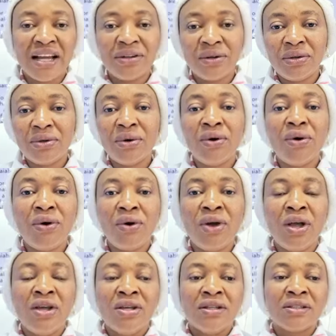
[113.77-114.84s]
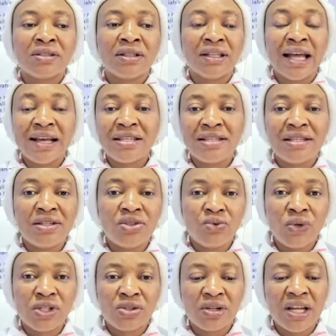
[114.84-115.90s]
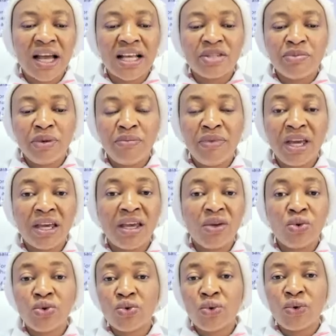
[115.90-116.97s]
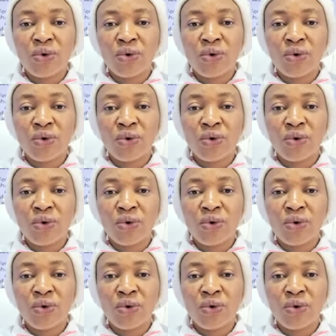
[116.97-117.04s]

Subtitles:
I don't know that situation that has been making you to